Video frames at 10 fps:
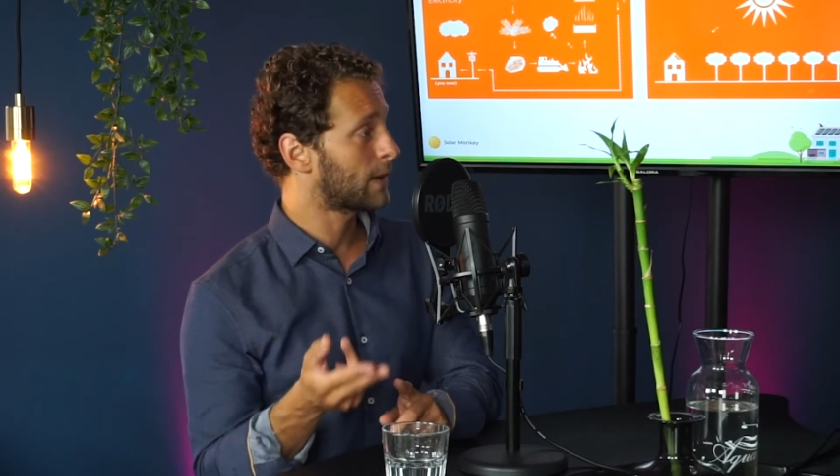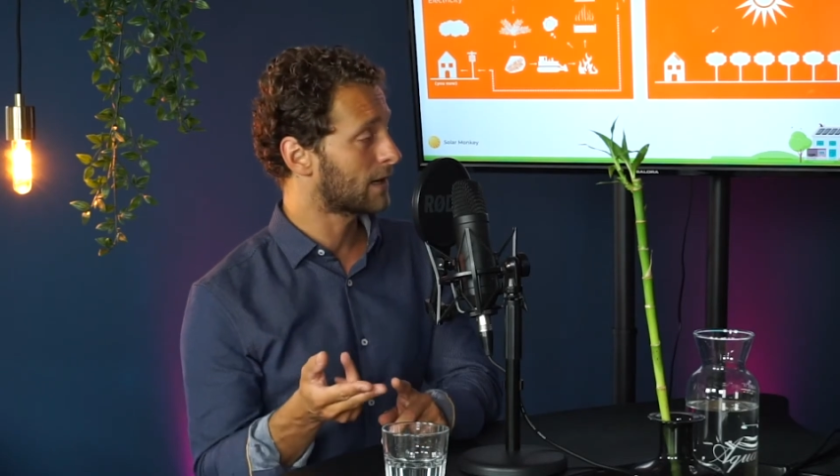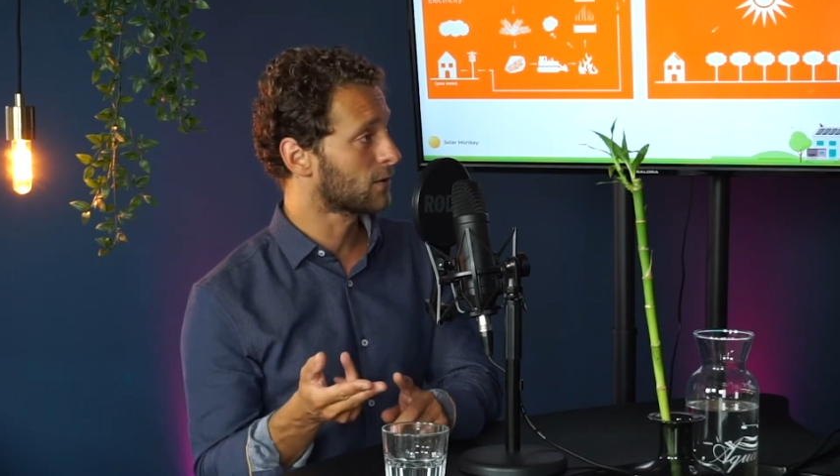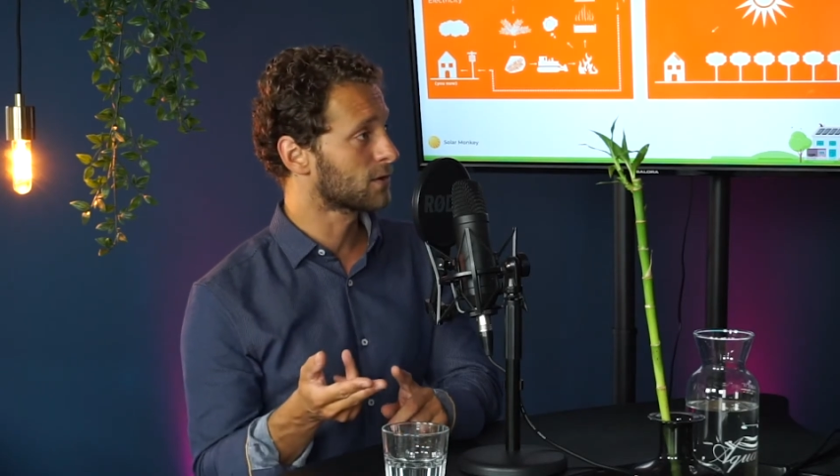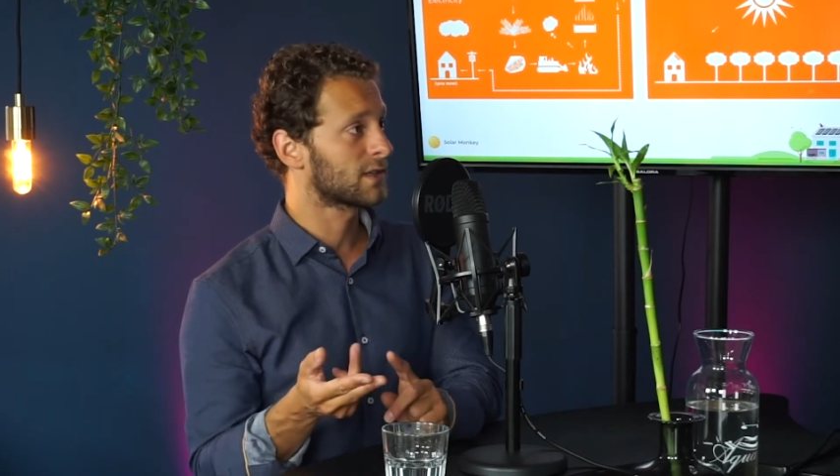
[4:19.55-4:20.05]

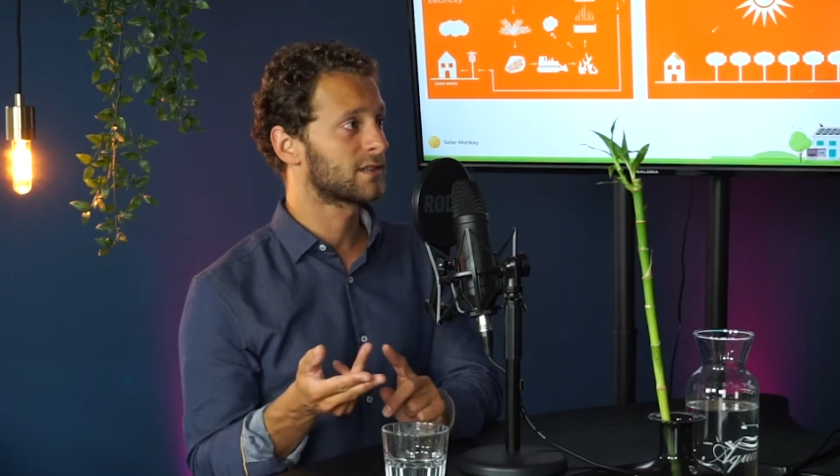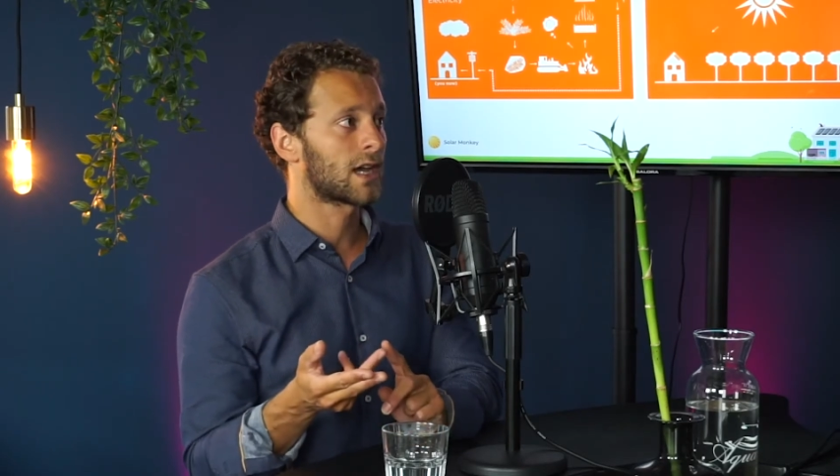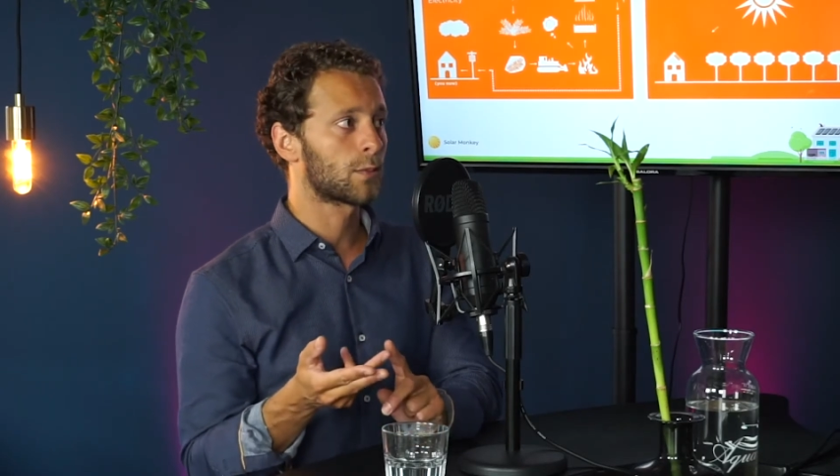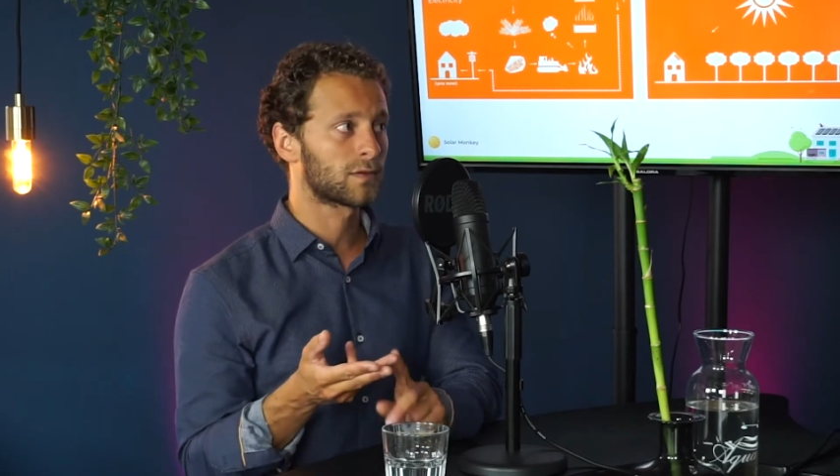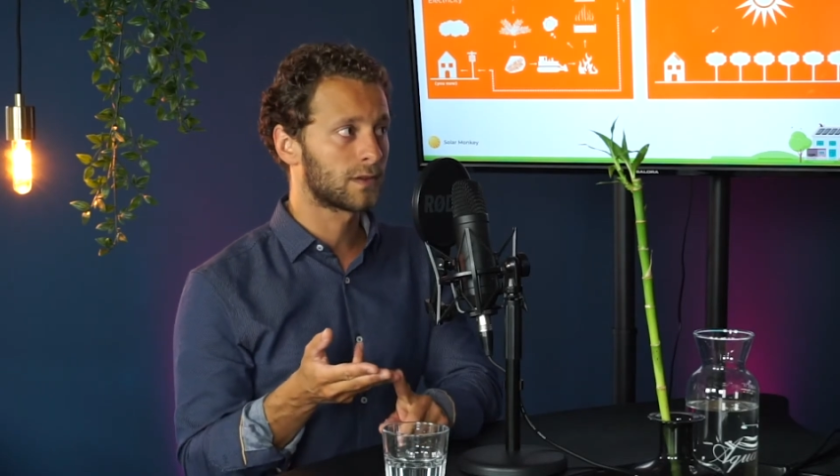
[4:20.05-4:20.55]
panels and the
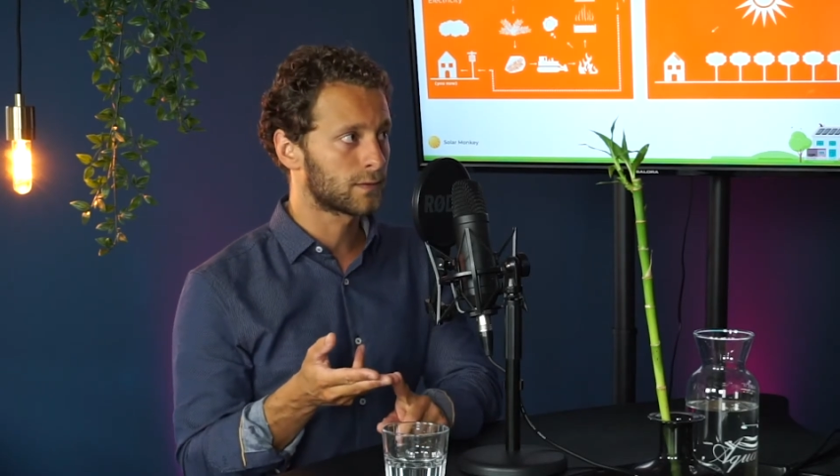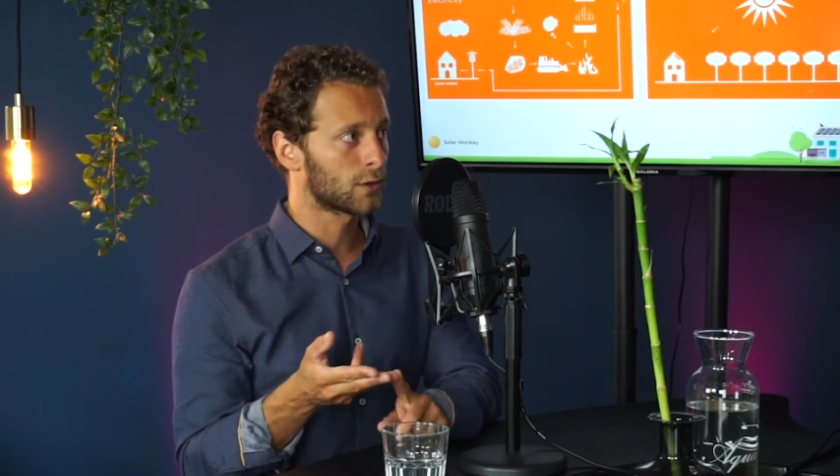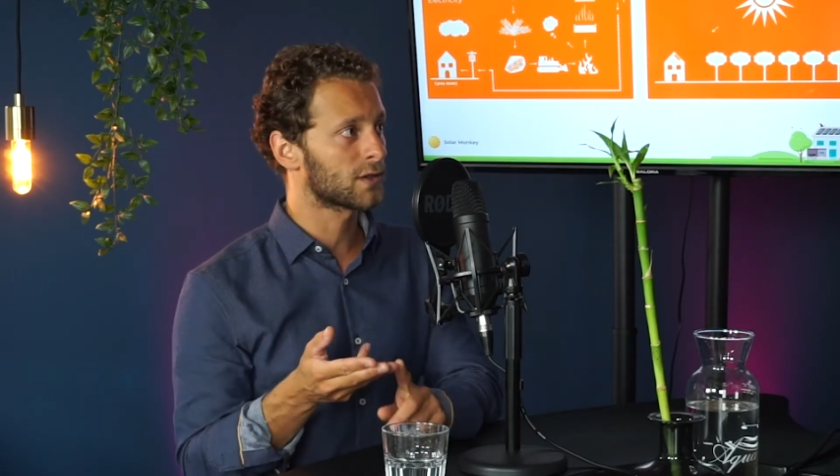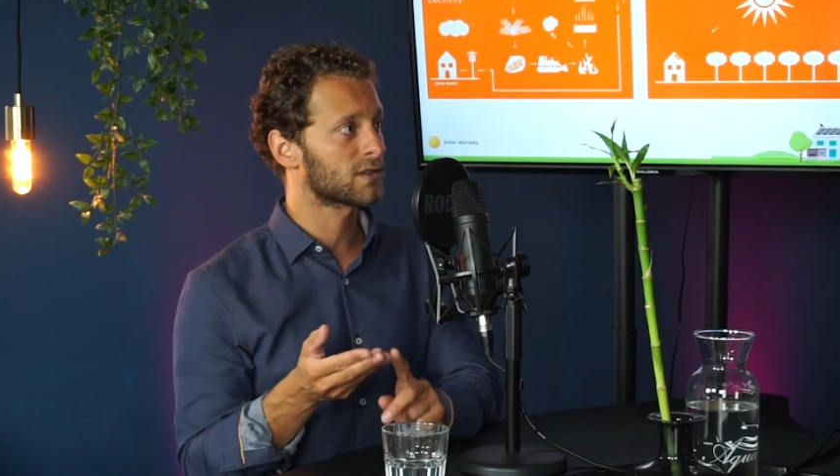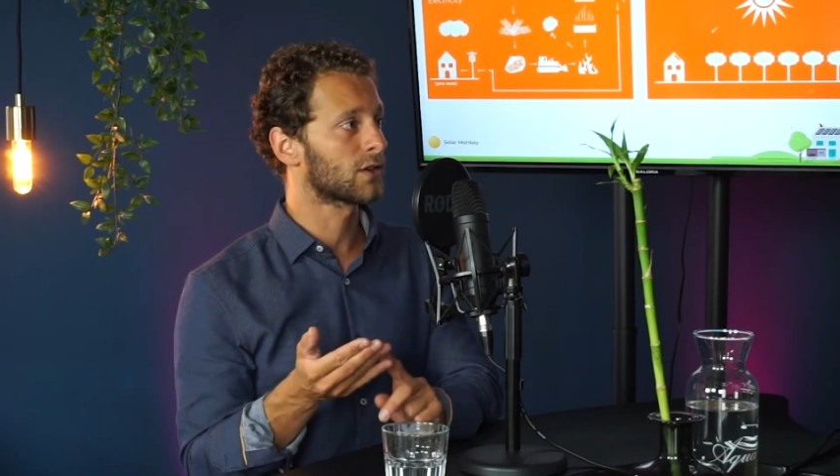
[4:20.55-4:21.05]
type of
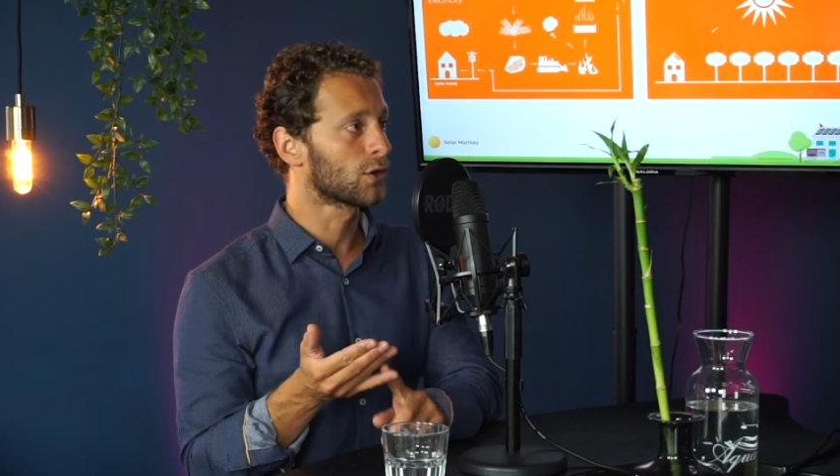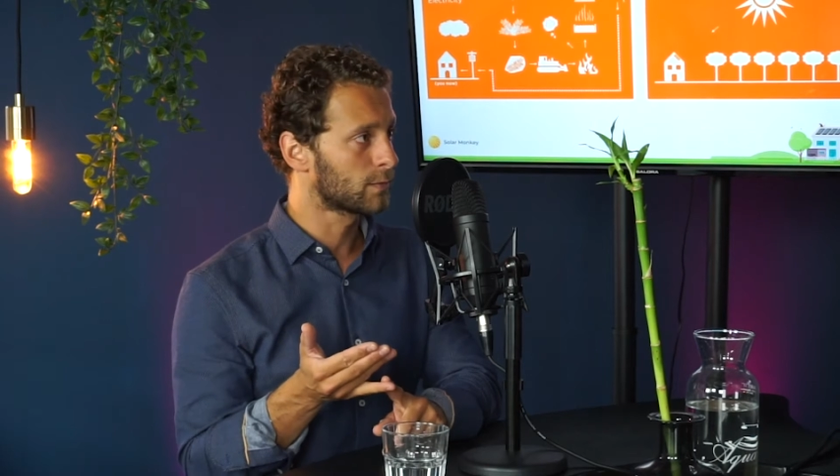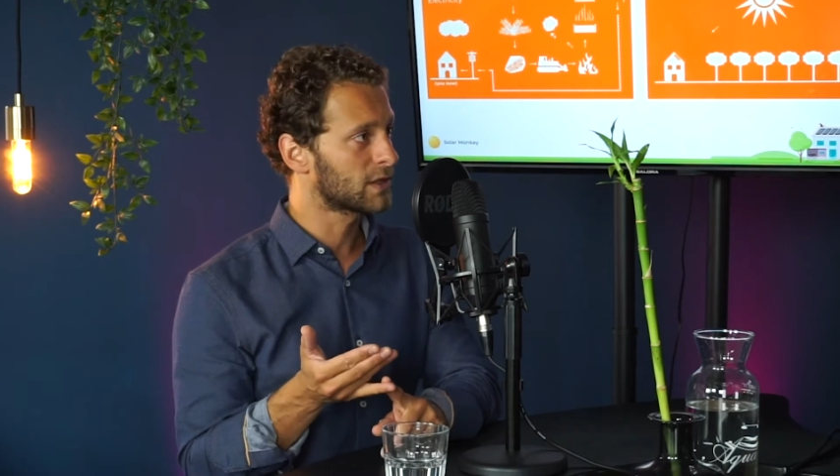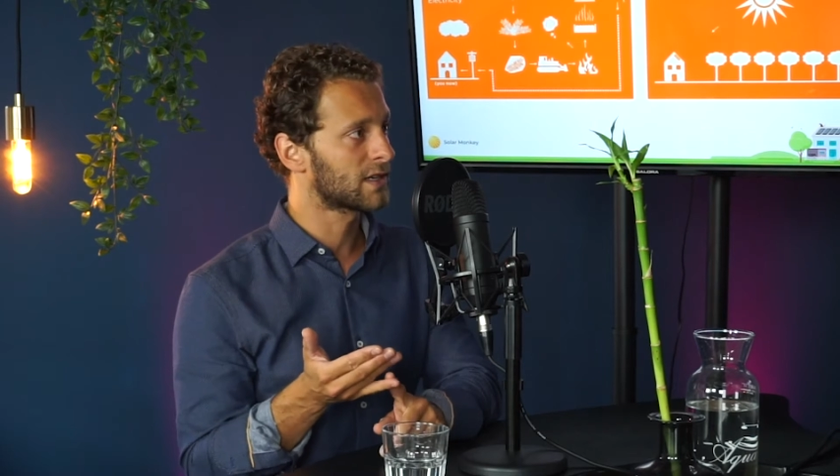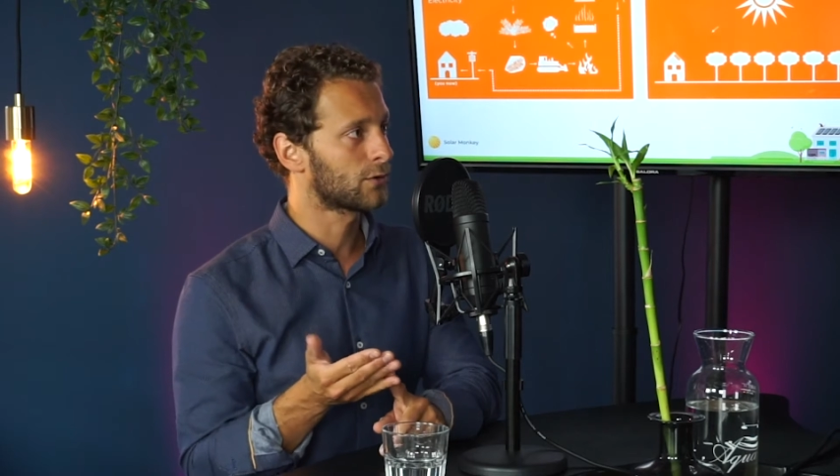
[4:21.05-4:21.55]
inverters and other
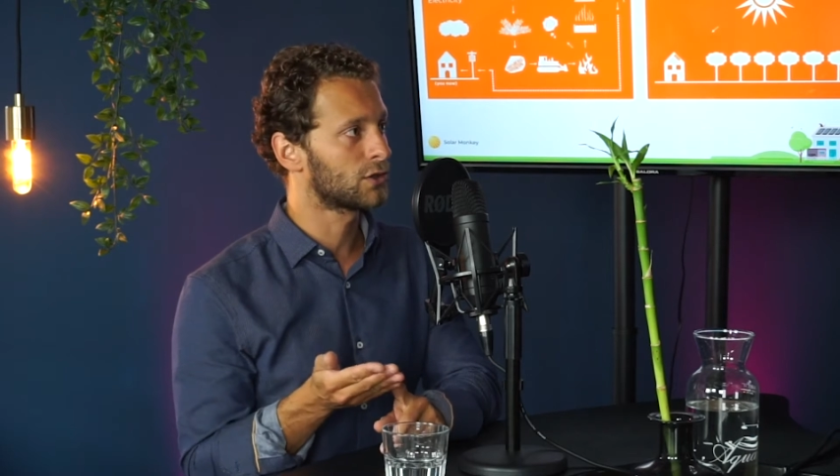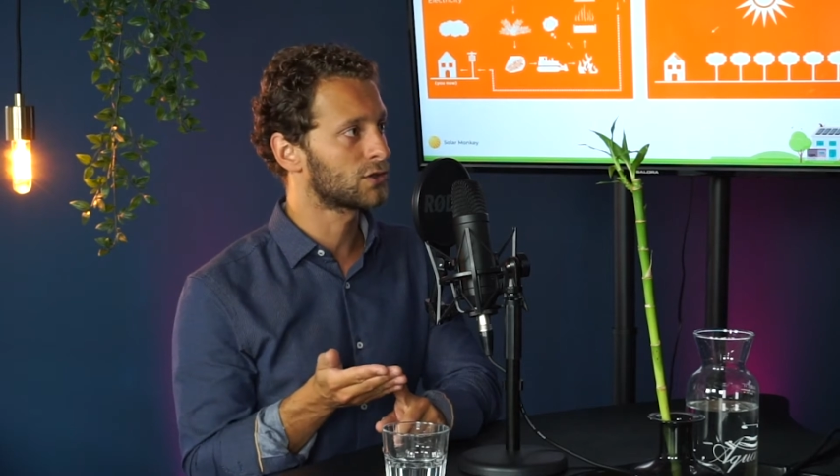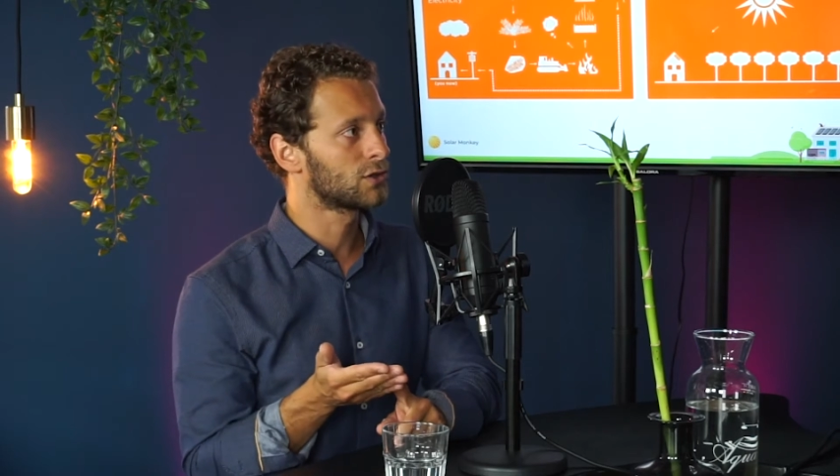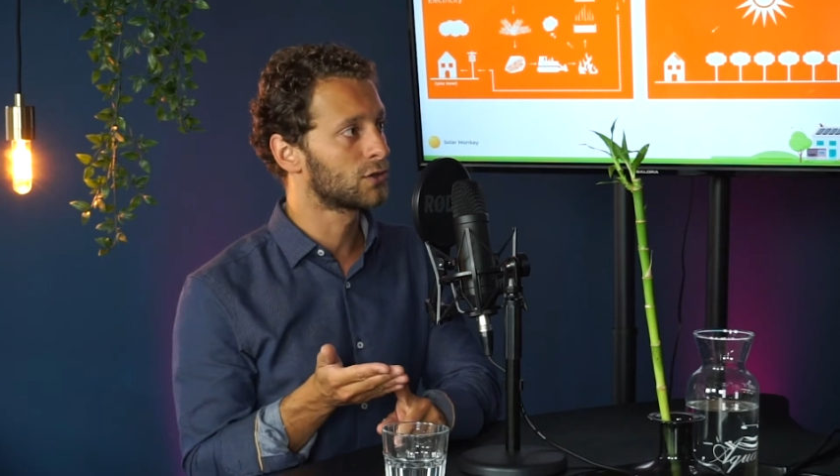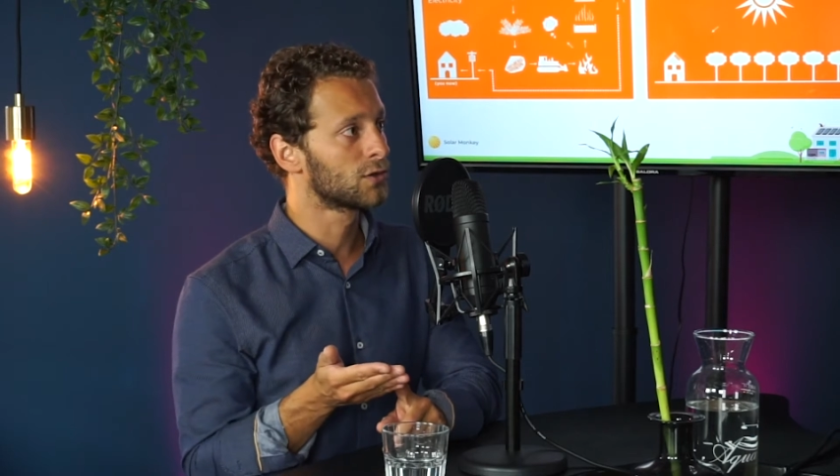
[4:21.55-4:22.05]
materials
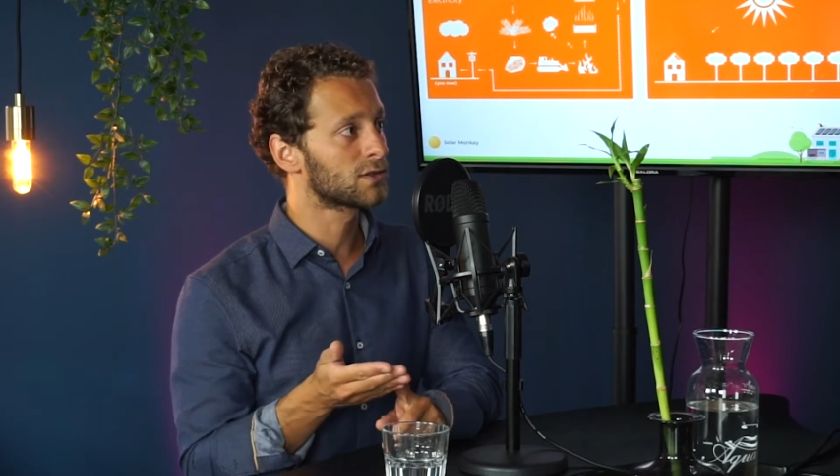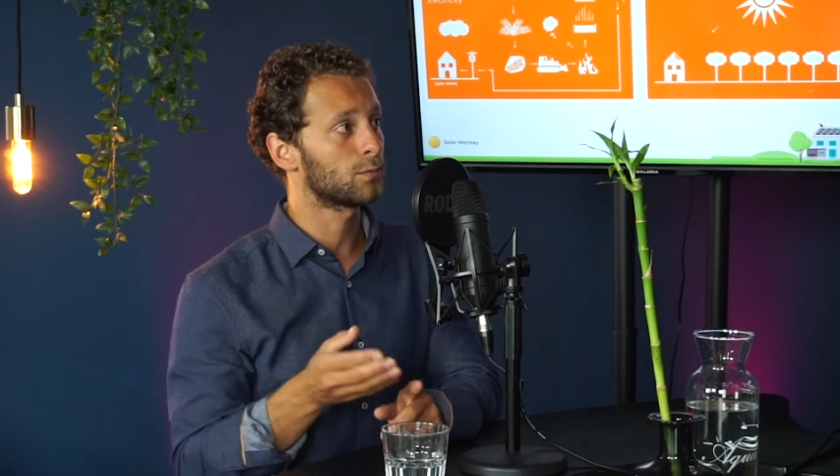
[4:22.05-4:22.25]
you use,